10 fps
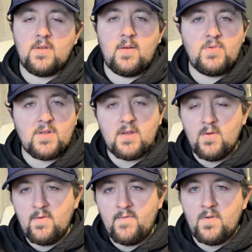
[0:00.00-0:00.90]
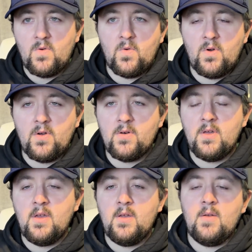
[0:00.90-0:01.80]
I'm just going to refer to oil,
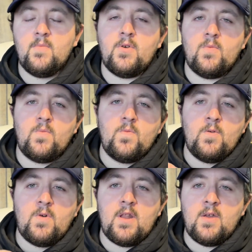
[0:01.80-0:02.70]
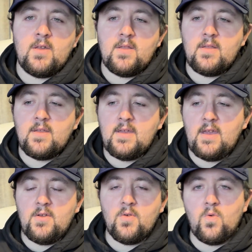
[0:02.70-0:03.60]
but we want to
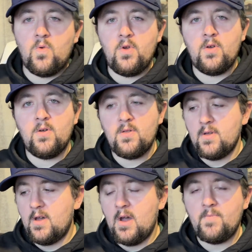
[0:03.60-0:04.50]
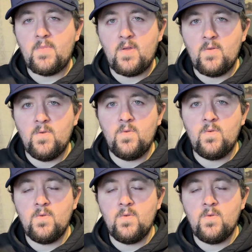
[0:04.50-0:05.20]
get your oil up to